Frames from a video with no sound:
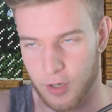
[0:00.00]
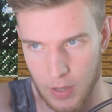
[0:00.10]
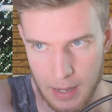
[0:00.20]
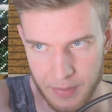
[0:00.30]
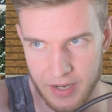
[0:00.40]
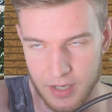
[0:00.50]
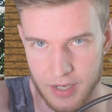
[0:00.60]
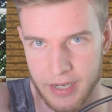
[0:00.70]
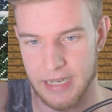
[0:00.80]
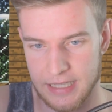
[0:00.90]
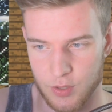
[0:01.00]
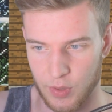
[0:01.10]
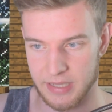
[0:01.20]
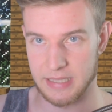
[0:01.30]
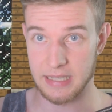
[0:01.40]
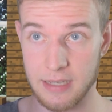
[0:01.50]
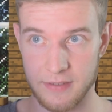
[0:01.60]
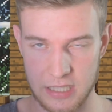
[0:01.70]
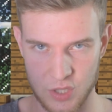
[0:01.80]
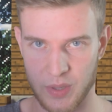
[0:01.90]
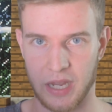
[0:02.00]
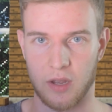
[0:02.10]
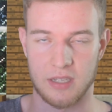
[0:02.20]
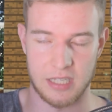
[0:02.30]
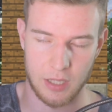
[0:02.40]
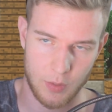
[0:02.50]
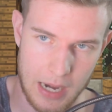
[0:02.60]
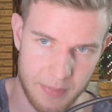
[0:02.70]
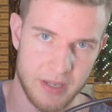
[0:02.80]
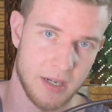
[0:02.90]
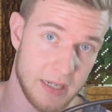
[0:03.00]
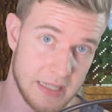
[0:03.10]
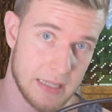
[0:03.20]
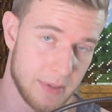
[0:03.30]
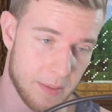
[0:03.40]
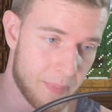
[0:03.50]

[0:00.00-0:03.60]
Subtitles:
the grappling hook is what Steve is swinging on. So the grappling hook needs to be the